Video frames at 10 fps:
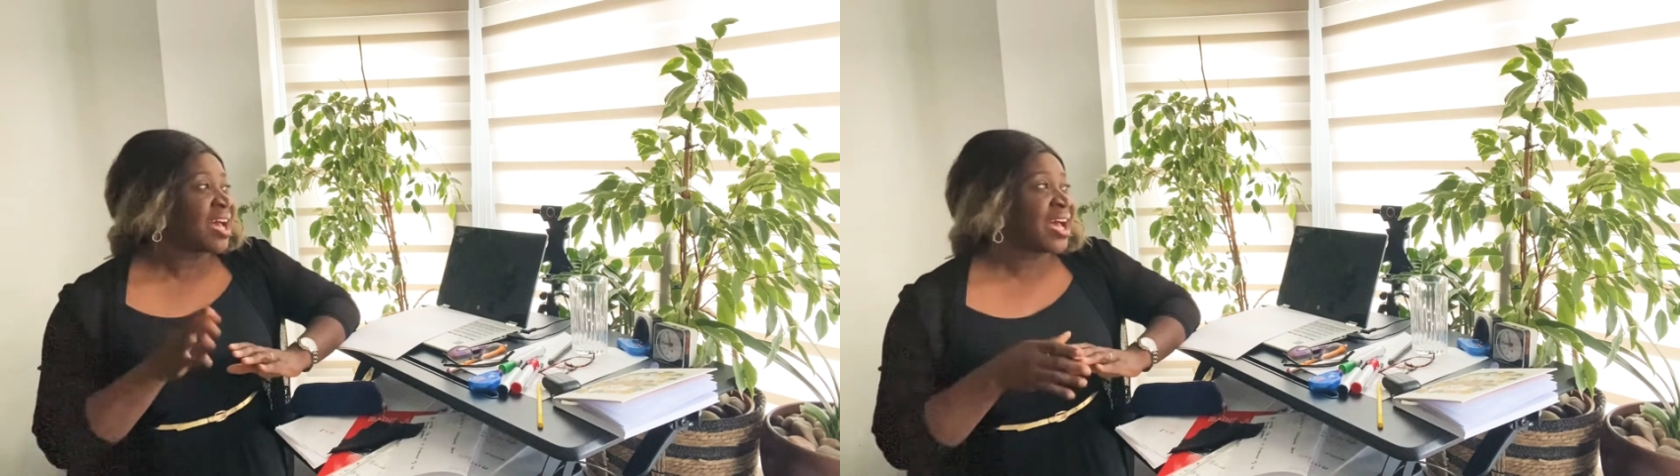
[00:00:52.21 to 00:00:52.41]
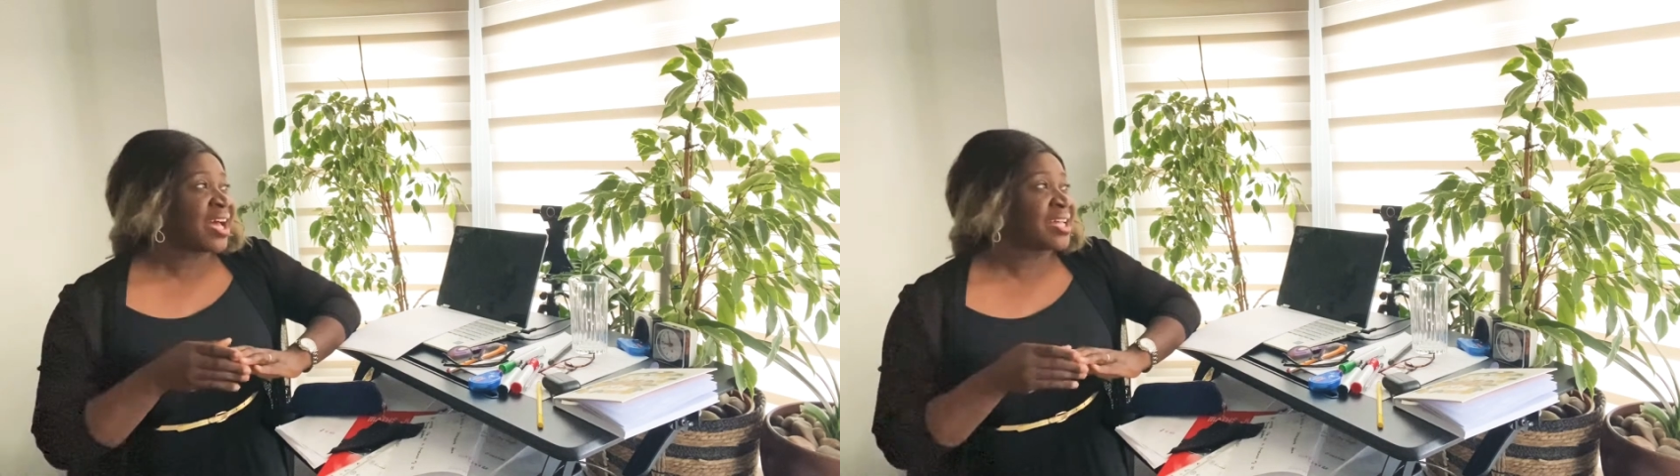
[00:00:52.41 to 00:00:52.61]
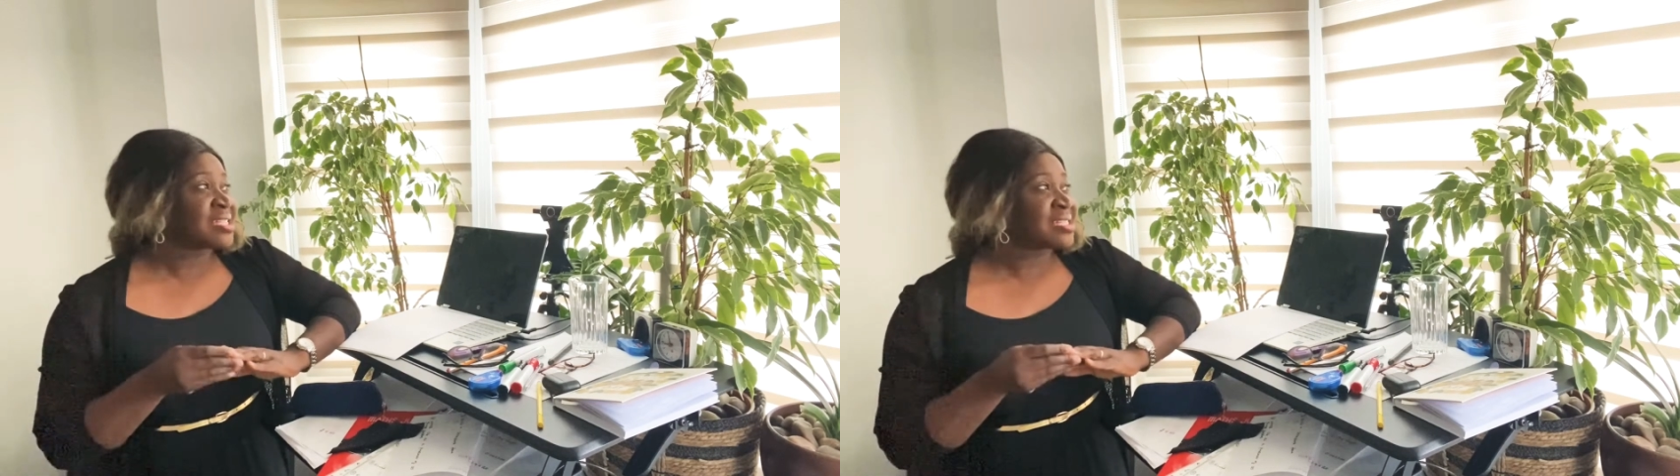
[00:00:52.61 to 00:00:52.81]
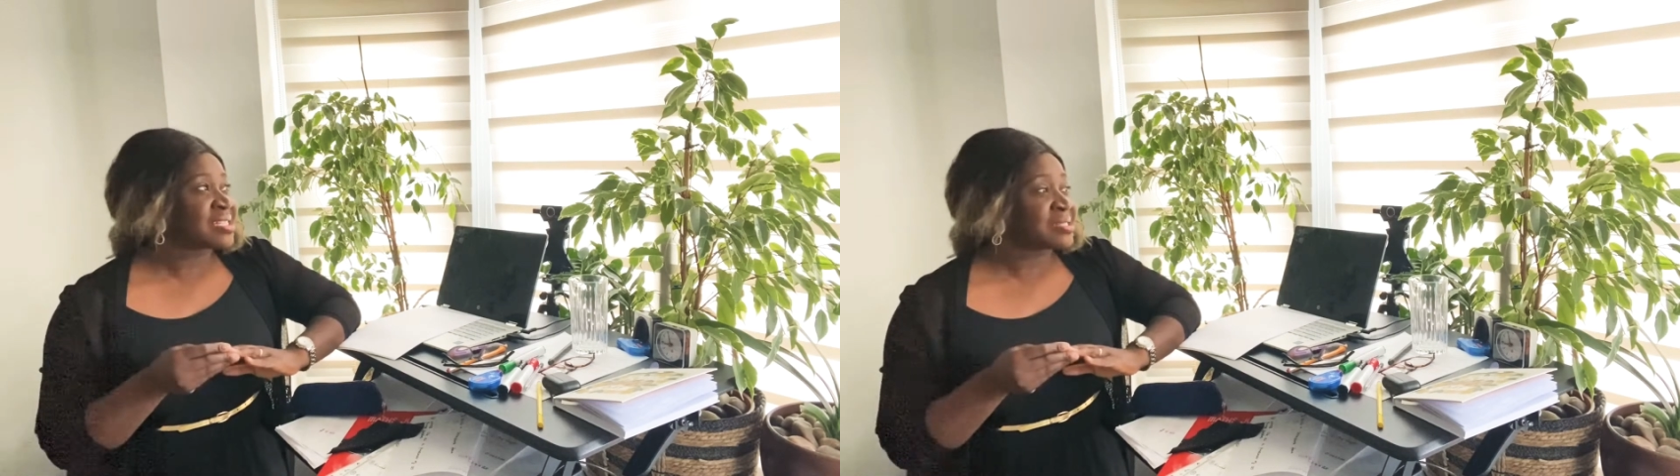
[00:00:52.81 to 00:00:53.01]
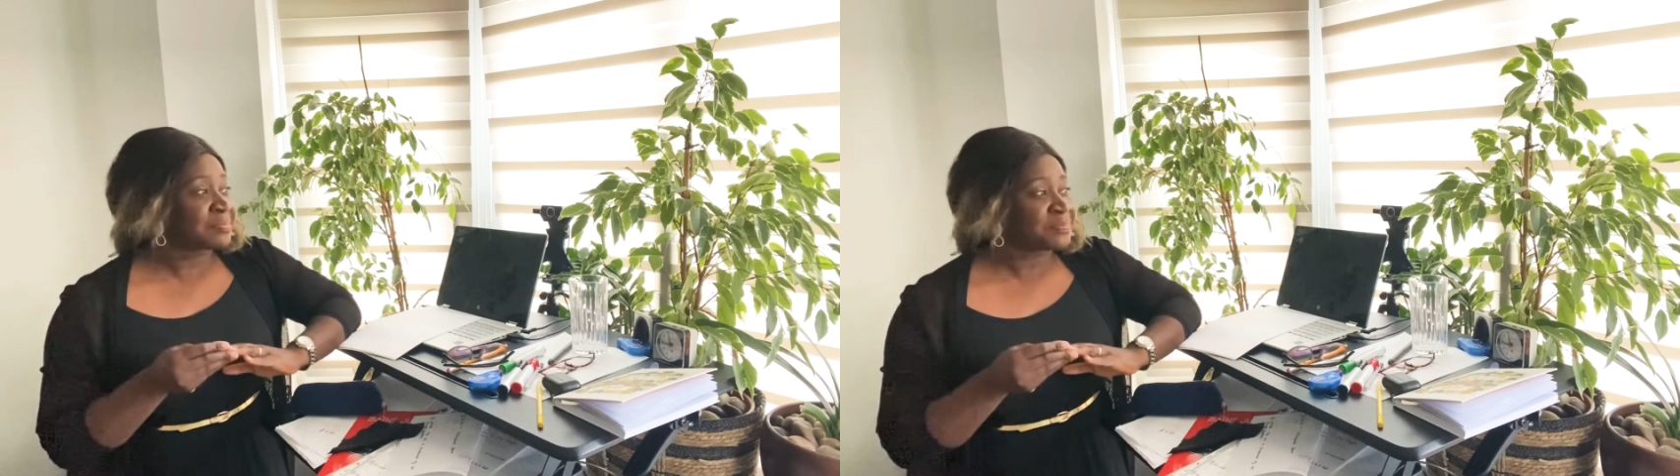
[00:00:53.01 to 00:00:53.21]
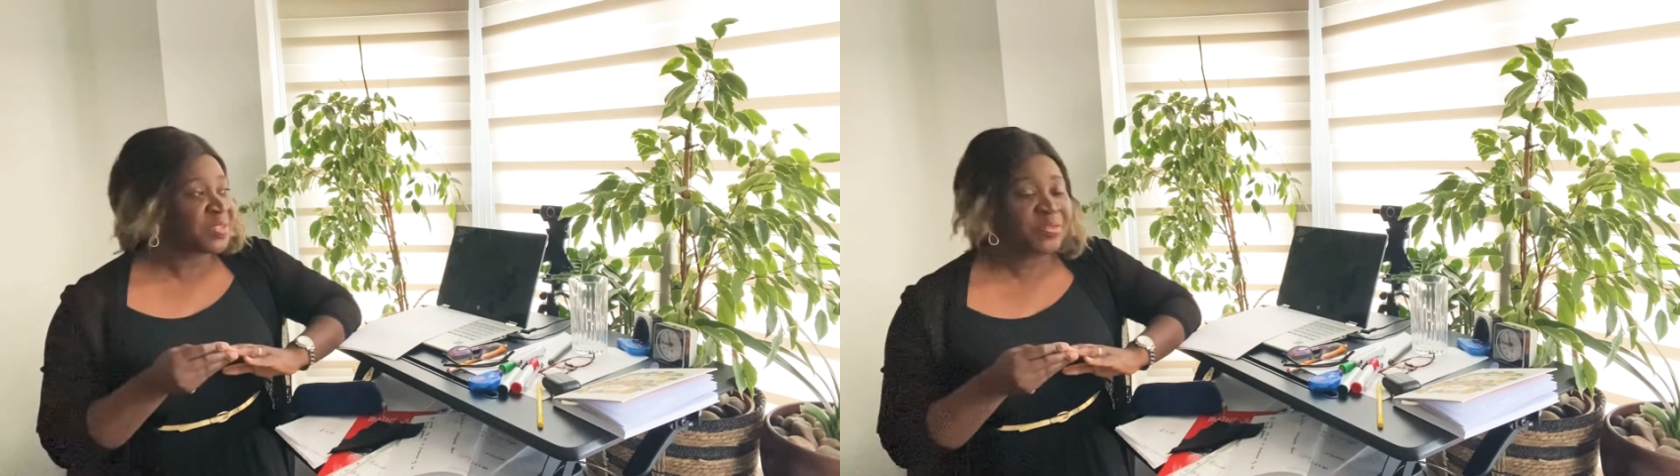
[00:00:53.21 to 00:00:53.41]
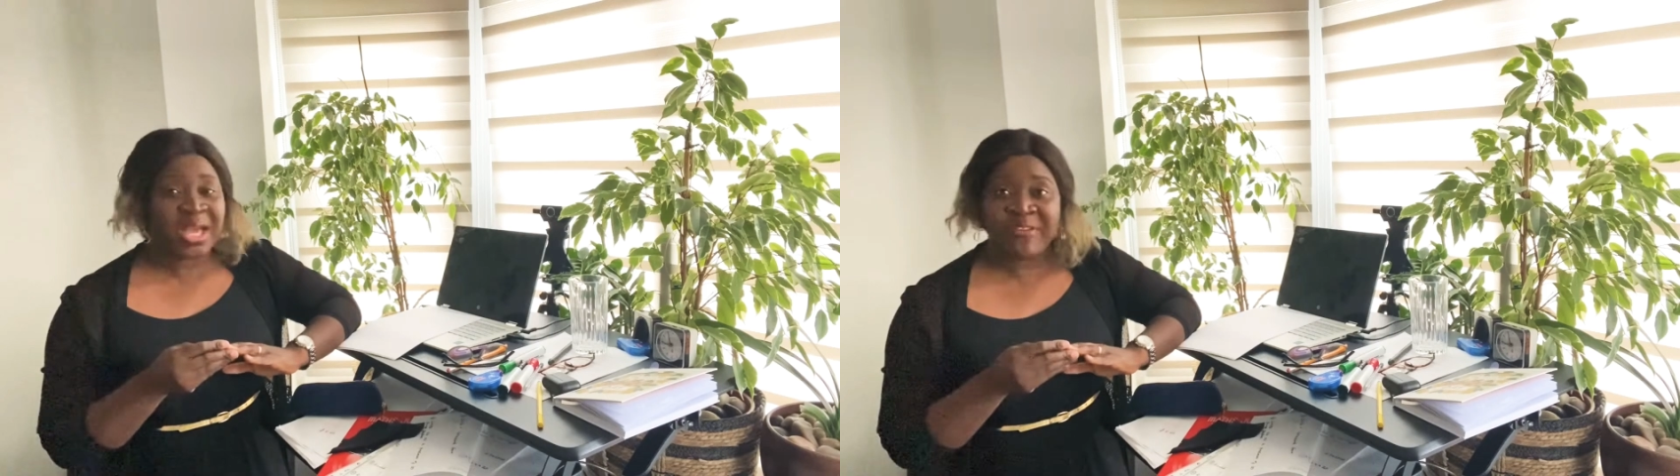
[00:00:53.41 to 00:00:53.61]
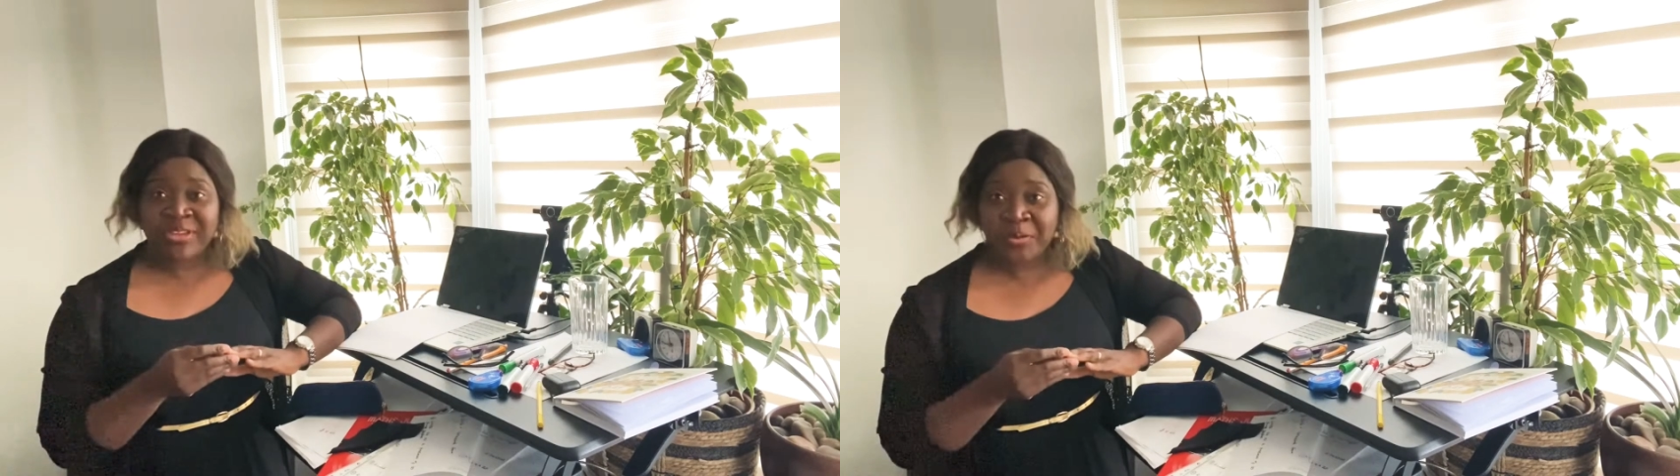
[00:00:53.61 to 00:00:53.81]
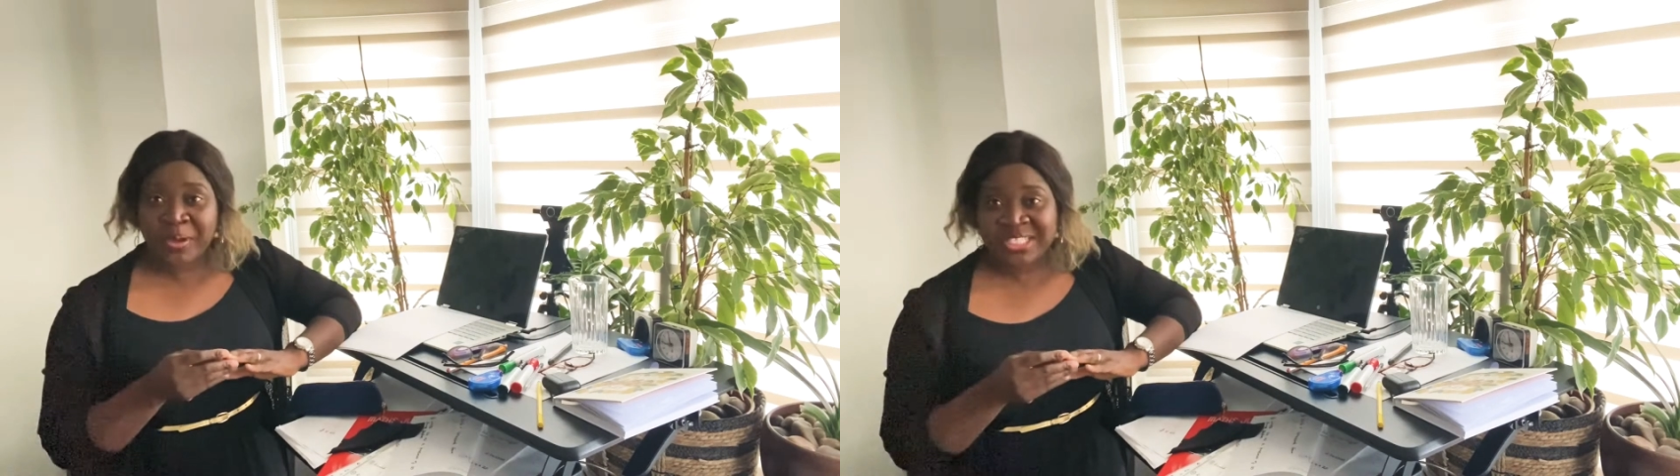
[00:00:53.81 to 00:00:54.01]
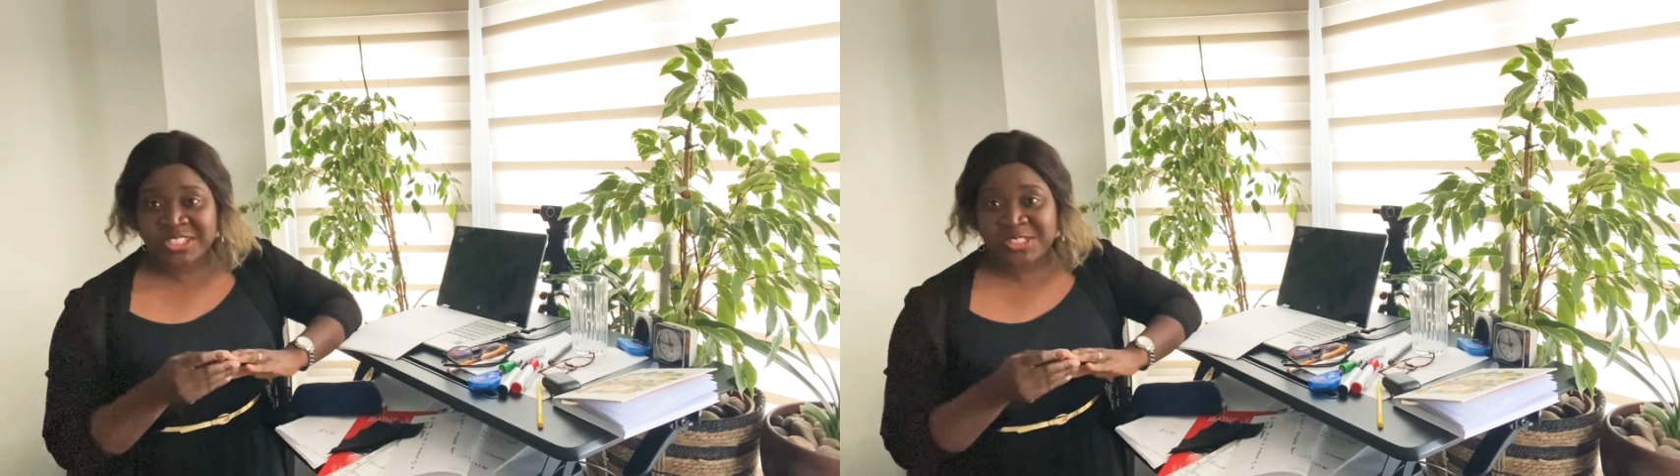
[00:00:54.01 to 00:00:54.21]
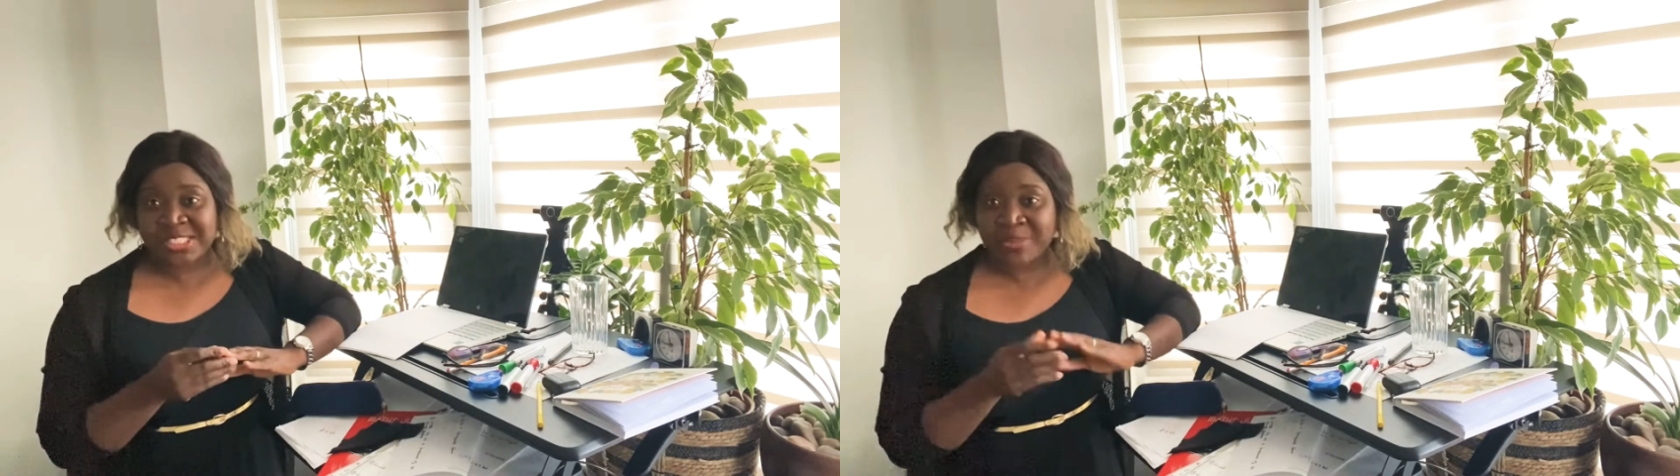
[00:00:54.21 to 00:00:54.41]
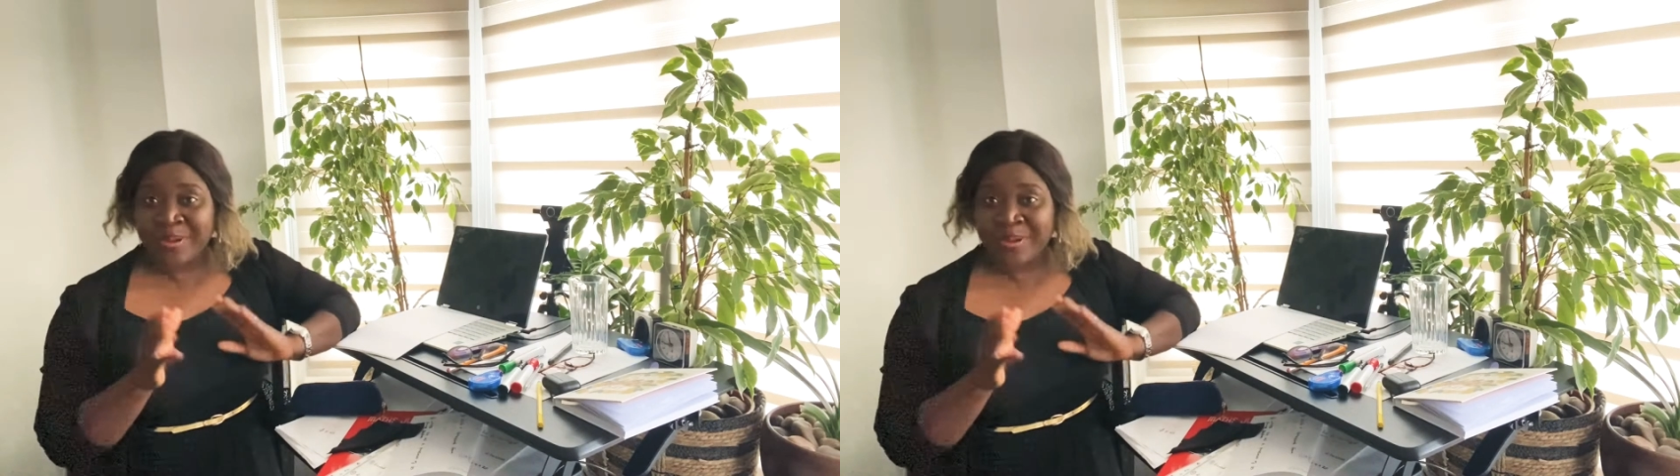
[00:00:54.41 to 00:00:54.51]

And if you have any questions